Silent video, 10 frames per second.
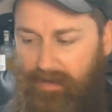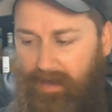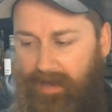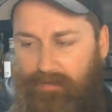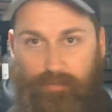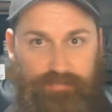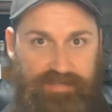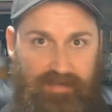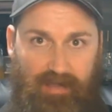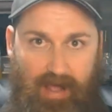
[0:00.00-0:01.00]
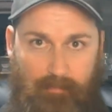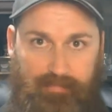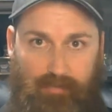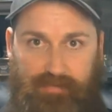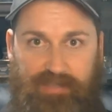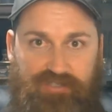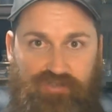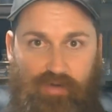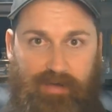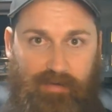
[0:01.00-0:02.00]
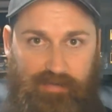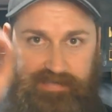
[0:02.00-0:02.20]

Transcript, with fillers: and I'm just gonna upload that straight on.